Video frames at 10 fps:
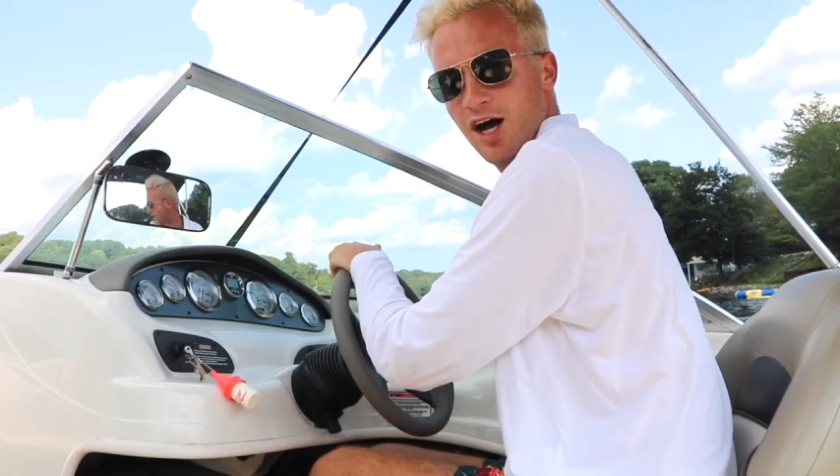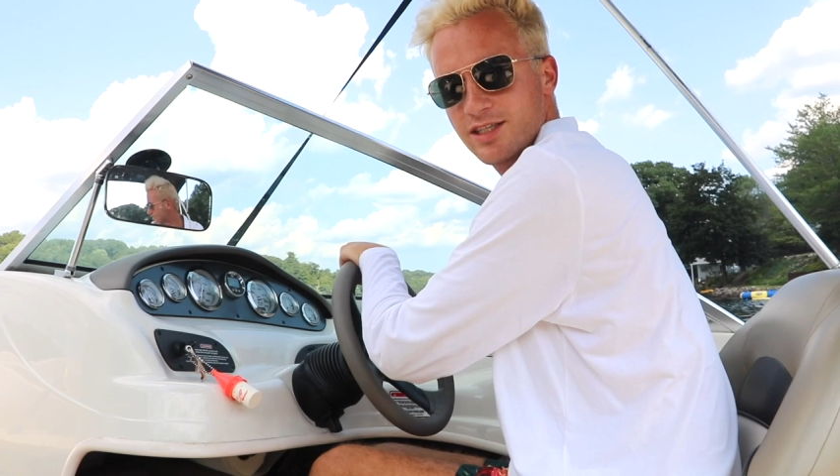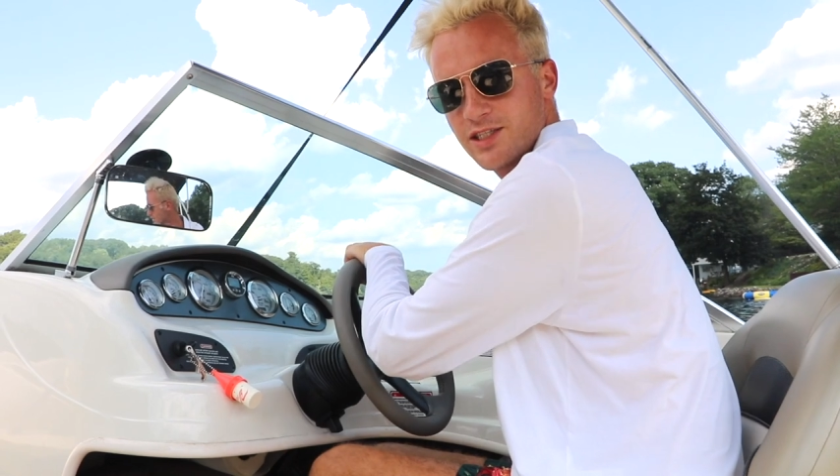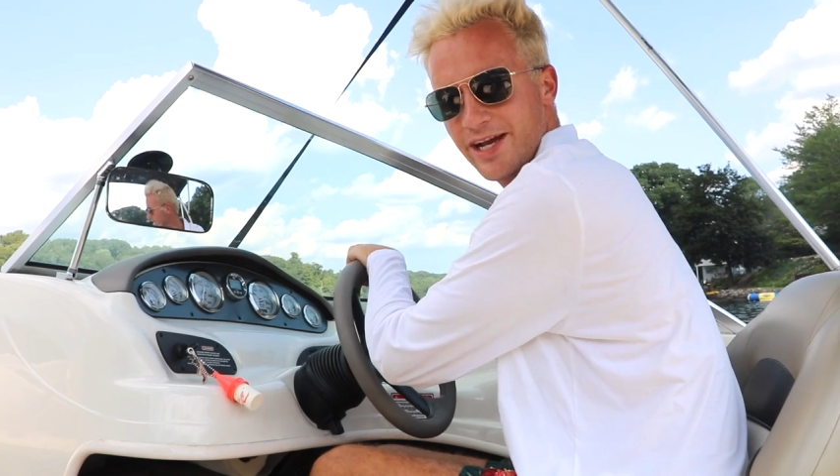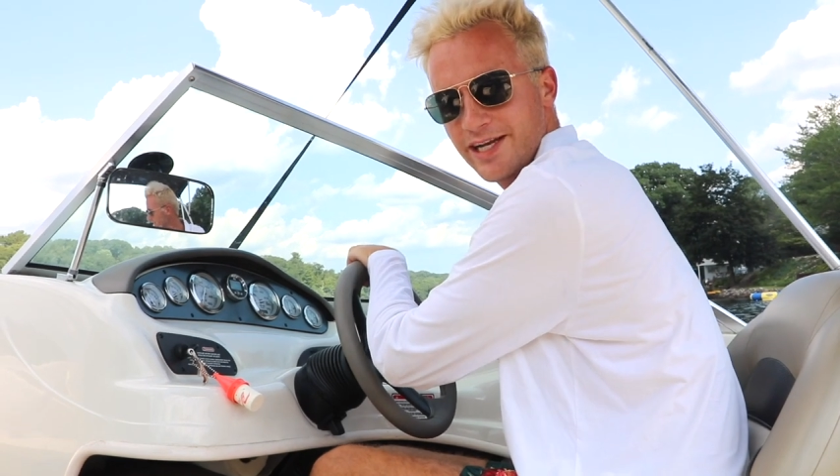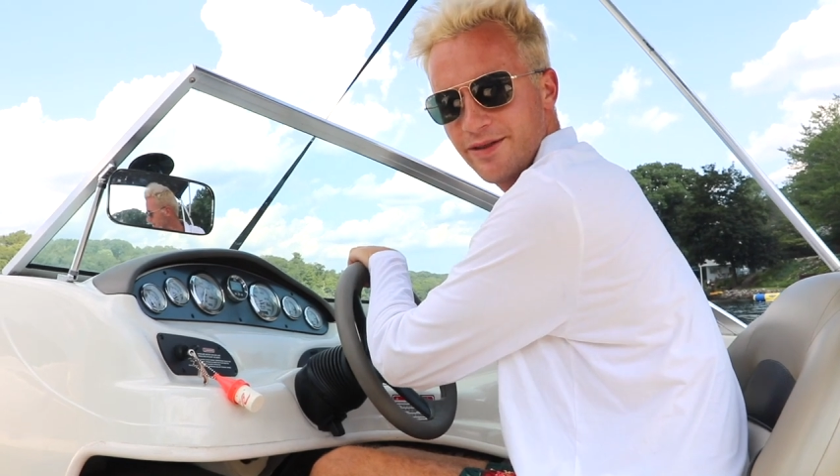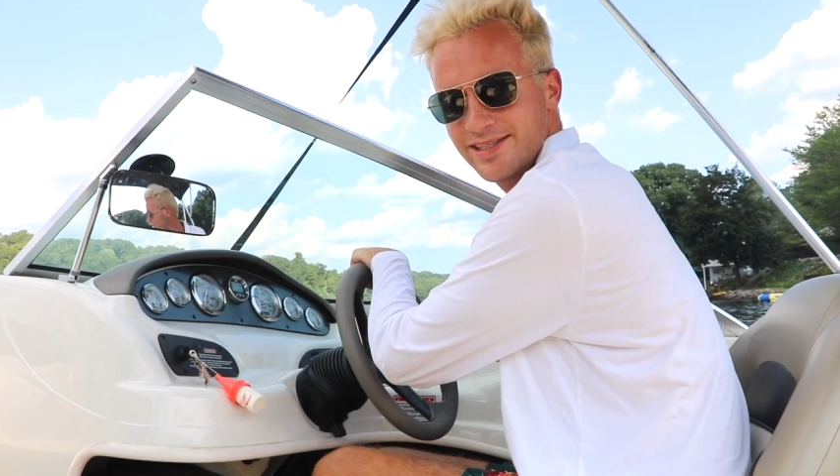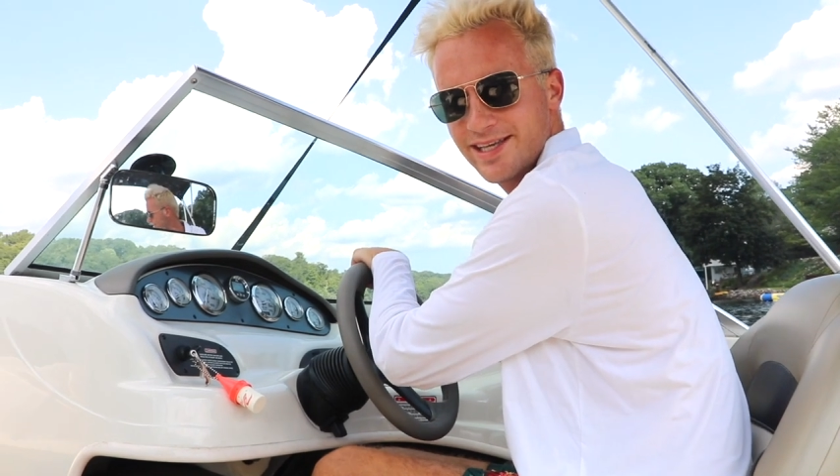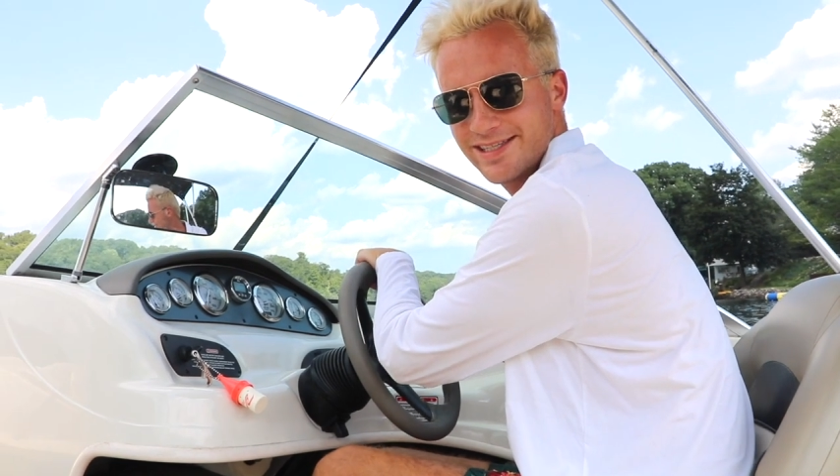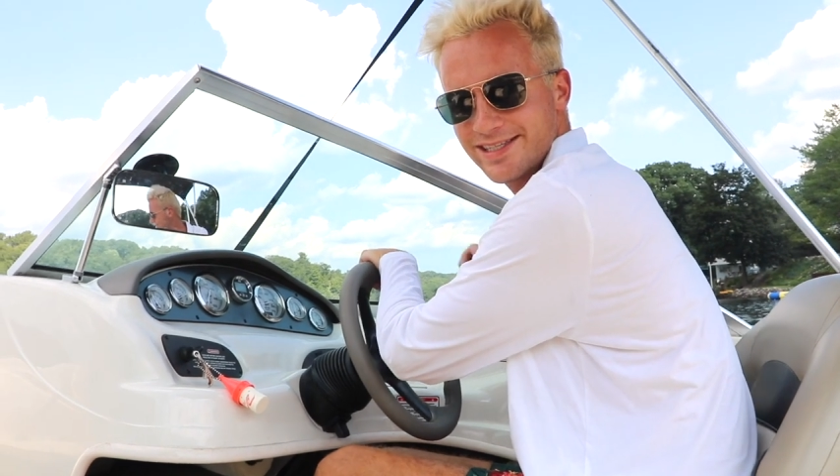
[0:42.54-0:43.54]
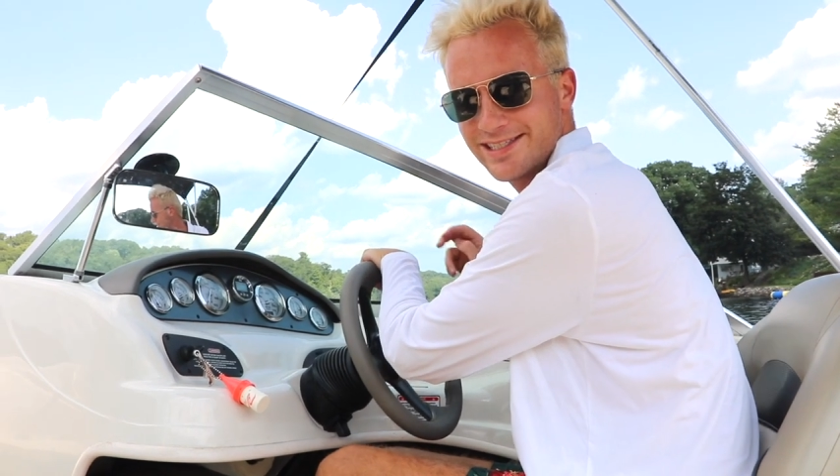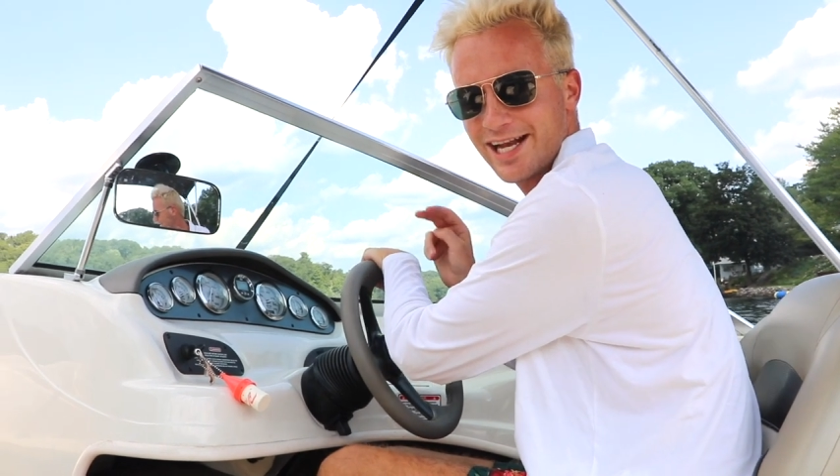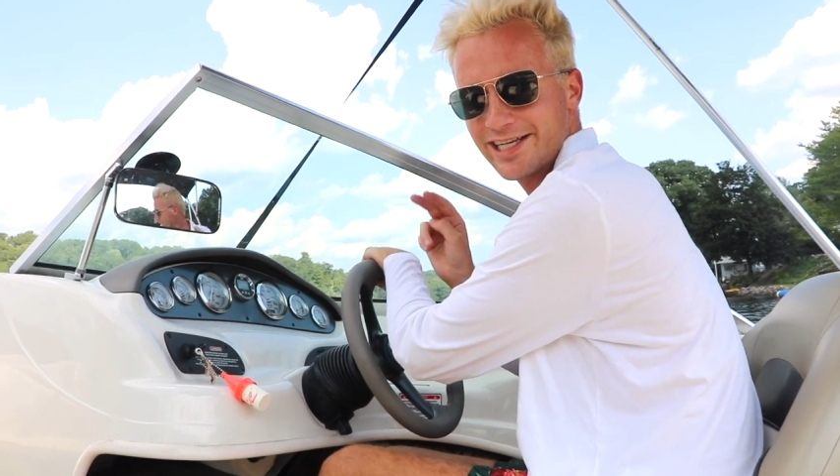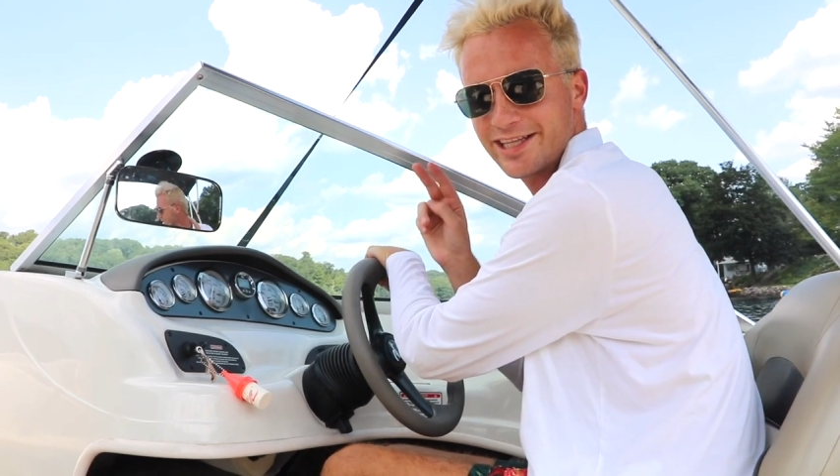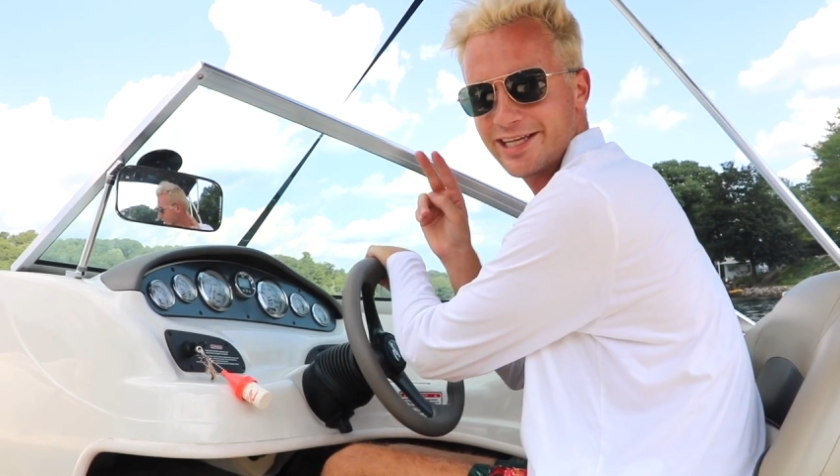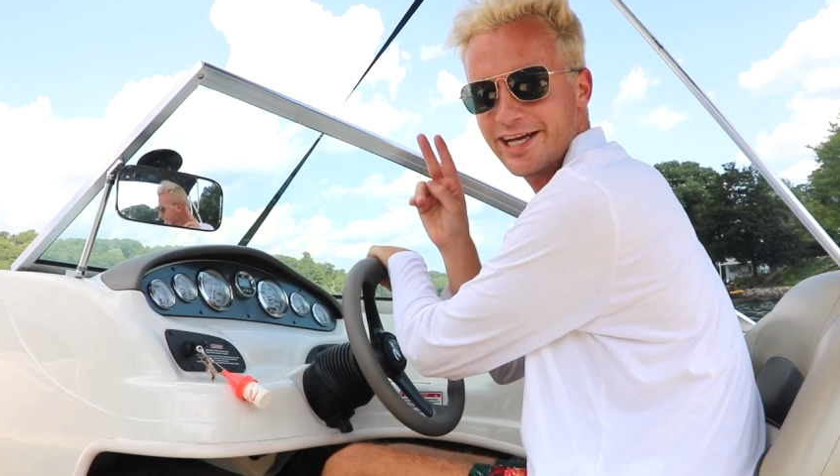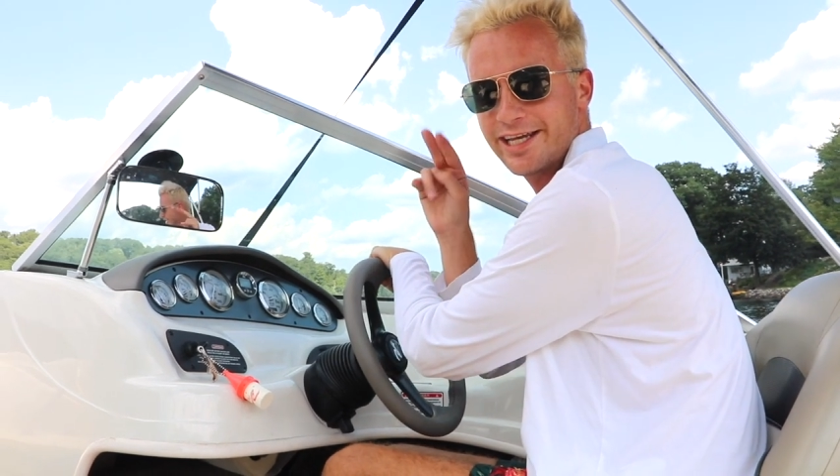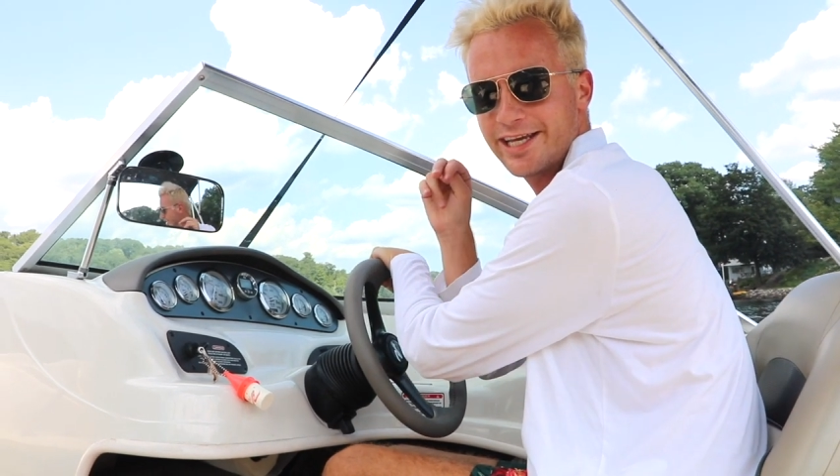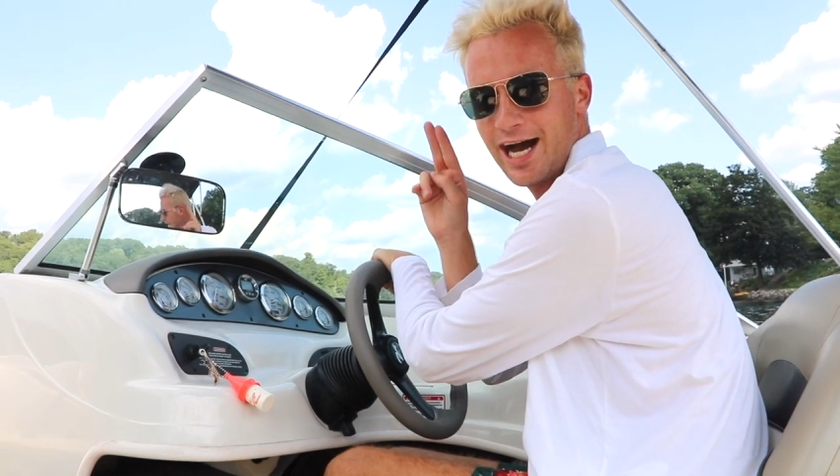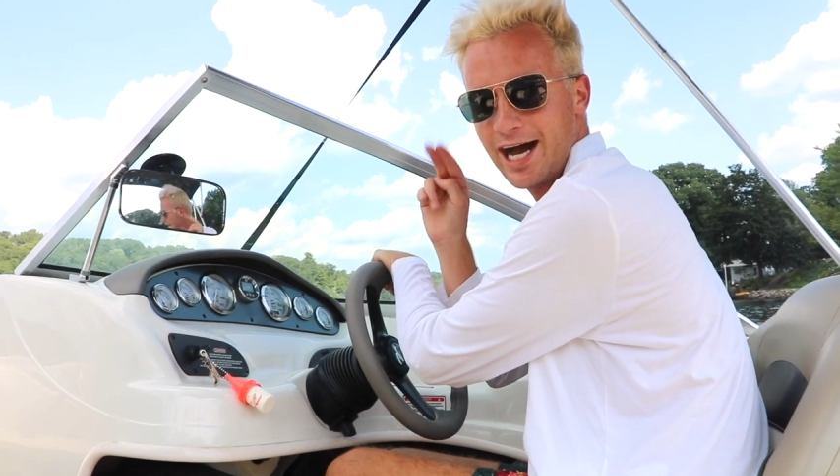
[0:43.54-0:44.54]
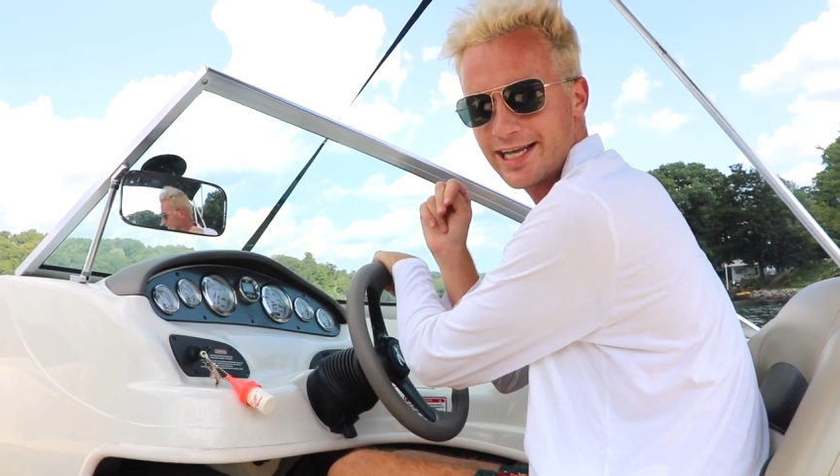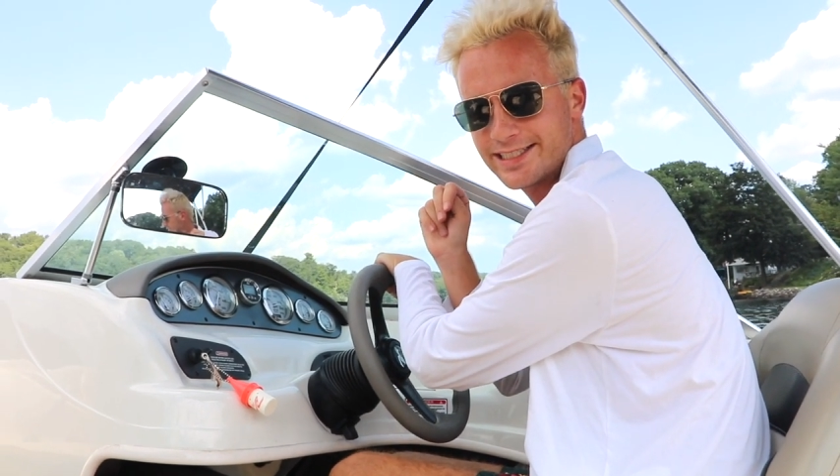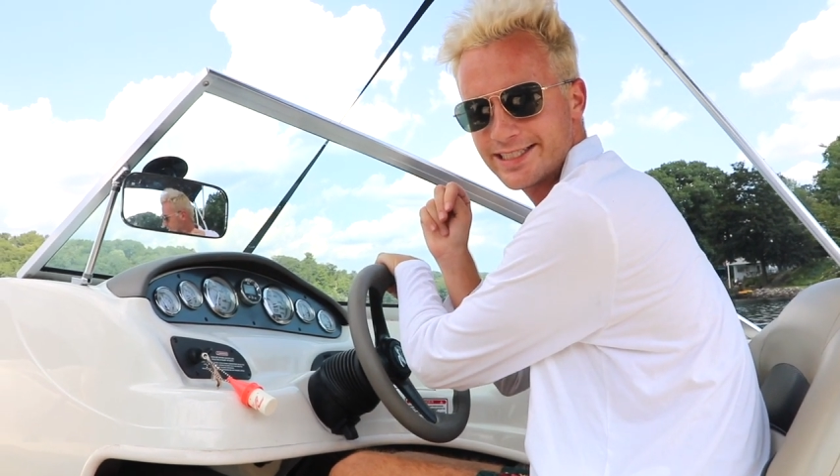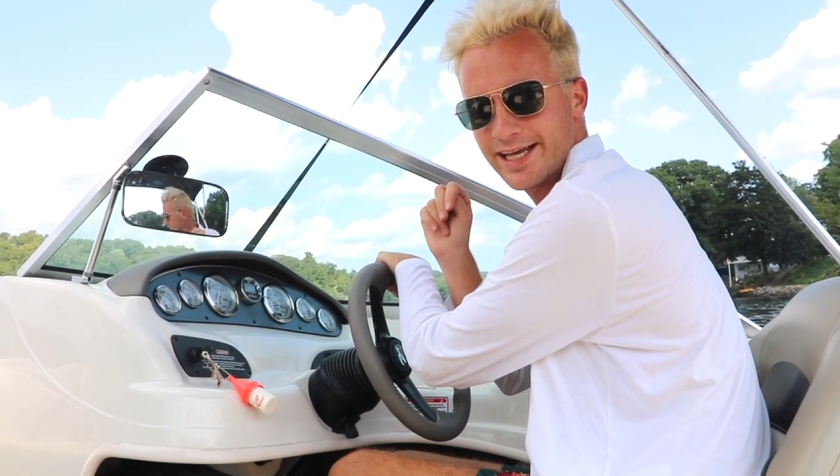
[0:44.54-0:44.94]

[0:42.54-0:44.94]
Also, I know this isn't technically a yacht,